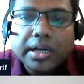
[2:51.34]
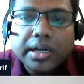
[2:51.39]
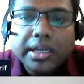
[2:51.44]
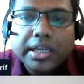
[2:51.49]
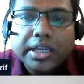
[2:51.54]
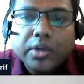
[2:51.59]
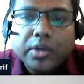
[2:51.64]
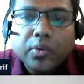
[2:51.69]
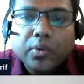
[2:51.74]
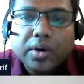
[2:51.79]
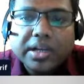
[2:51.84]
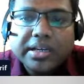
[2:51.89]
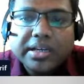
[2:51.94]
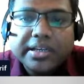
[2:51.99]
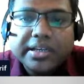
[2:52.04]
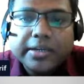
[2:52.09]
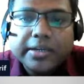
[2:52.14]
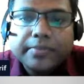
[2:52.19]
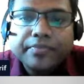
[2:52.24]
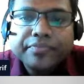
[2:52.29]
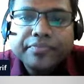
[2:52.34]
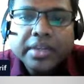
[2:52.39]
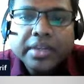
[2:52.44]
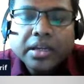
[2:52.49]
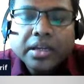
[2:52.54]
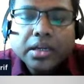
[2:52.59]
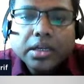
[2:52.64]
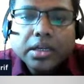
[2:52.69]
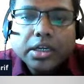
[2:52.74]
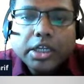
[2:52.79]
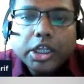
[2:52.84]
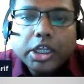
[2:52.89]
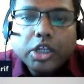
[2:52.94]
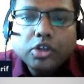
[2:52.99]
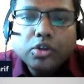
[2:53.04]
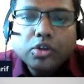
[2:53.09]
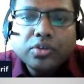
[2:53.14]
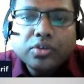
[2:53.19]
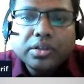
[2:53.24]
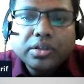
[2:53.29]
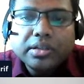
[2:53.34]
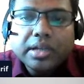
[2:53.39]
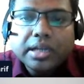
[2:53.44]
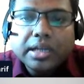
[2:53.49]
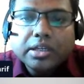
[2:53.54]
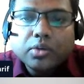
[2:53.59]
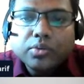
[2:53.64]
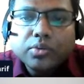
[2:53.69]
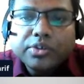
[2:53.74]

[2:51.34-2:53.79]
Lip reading: equality. During 2019,